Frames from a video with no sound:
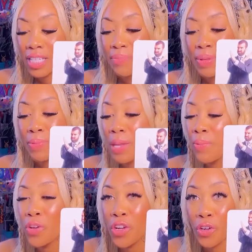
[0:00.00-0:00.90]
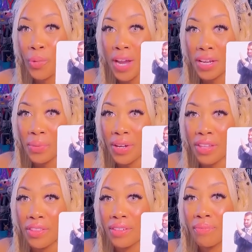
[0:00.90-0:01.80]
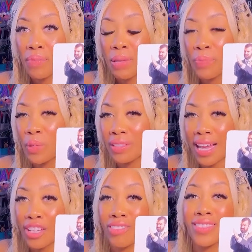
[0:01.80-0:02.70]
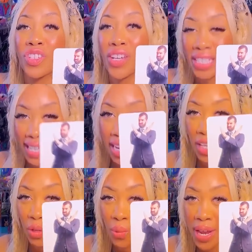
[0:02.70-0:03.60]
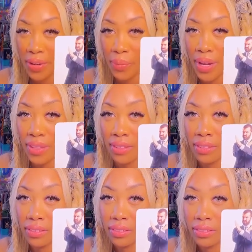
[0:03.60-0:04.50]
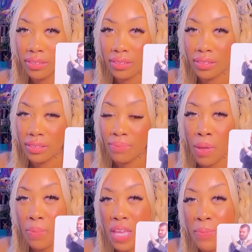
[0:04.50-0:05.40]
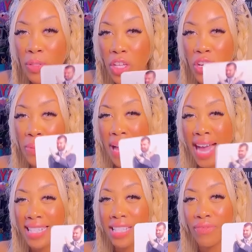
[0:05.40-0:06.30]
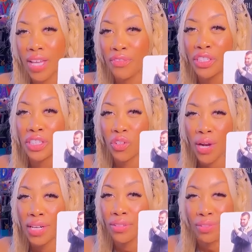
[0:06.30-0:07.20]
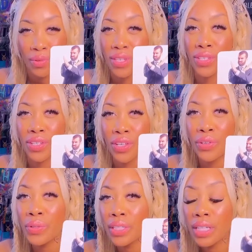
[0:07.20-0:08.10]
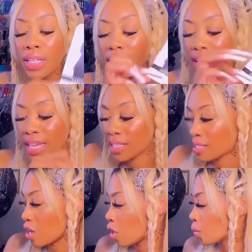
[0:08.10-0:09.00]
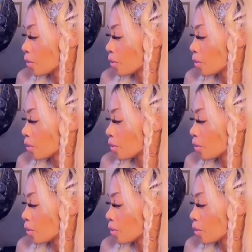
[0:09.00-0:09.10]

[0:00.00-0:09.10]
could be people you're acquainted with, people that you're just getting acquainted with. But people in your past have definitely tried to do this to you. And so